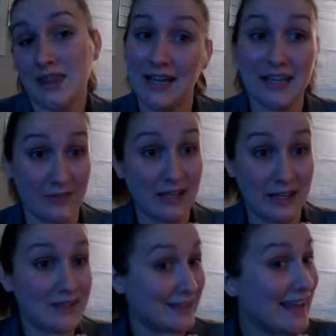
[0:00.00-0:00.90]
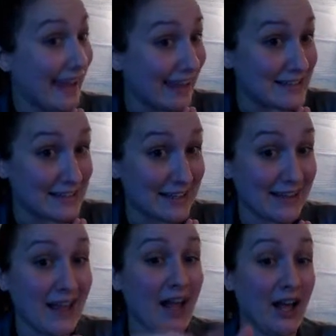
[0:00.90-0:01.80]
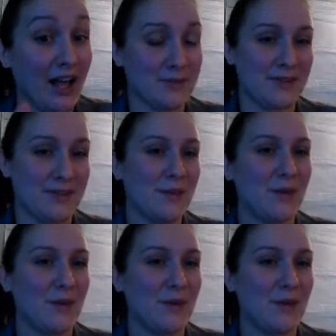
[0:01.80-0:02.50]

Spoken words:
that giving kids candy helps